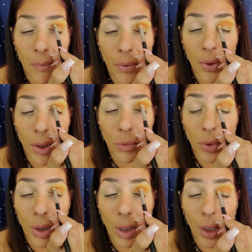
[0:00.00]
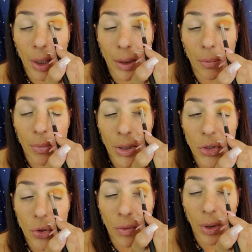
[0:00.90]
So that's where you're going to get the
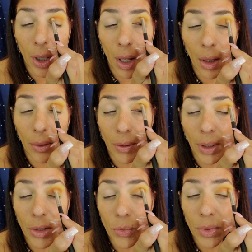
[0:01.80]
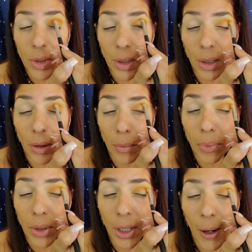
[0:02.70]
mixture of the color, and that's where it's going to look
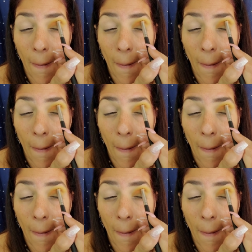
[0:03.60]
pretty.